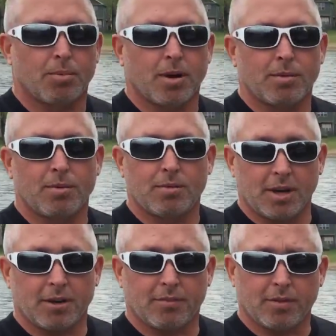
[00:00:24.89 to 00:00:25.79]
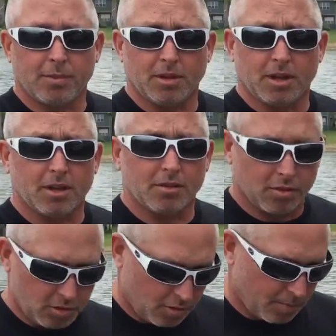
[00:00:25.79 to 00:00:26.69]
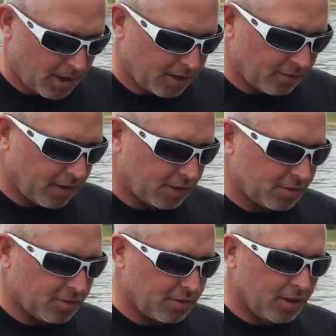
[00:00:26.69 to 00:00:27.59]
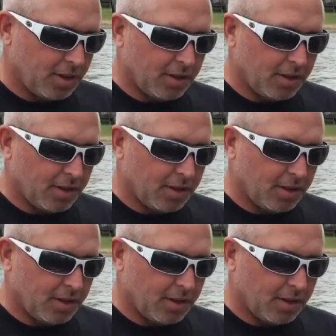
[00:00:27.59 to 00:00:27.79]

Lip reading: probably won't hear from a lot of other lure manufacturers